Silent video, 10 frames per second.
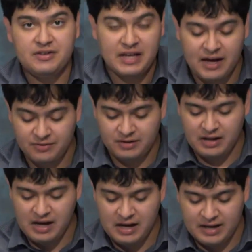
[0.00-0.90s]
down the
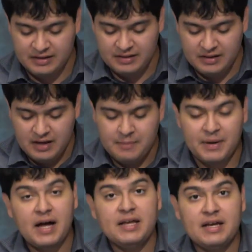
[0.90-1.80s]
line
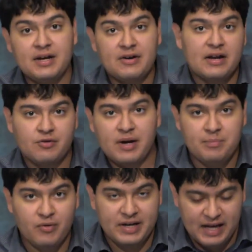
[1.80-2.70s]
by year and grade
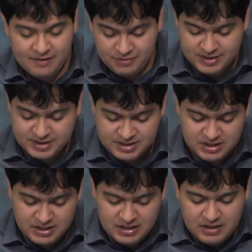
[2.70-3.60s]
point average,
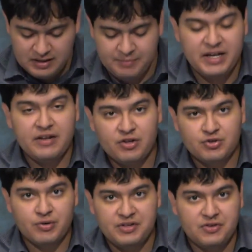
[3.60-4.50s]
limiting the
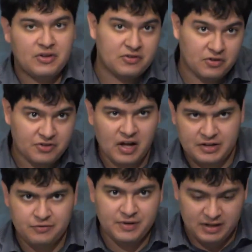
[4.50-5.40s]
choices as the
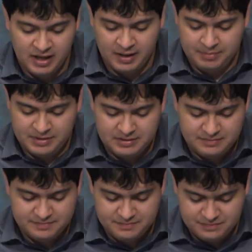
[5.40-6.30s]
slots fill up.
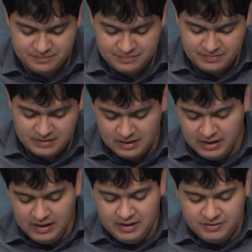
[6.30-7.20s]

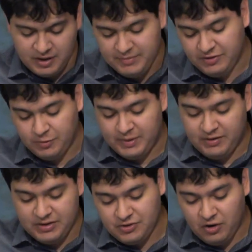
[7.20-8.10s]
Some
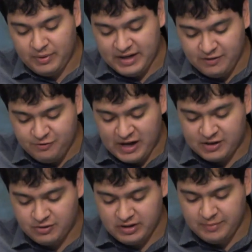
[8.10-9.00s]
disabilities already
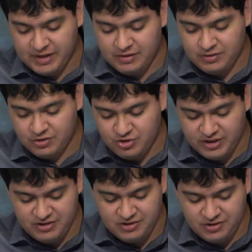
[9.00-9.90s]
affect or limit your
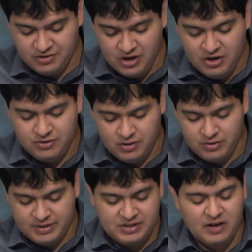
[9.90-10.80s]
choices, so
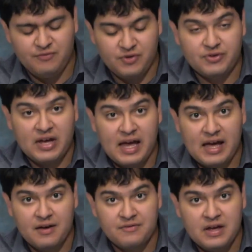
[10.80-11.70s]
it's helpful to
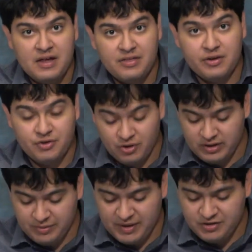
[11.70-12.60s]
have this
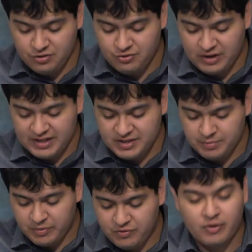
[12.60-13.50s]
early registration
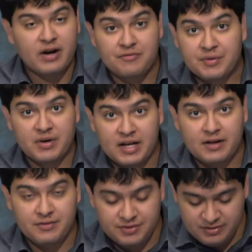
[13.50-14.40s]
before everyone else.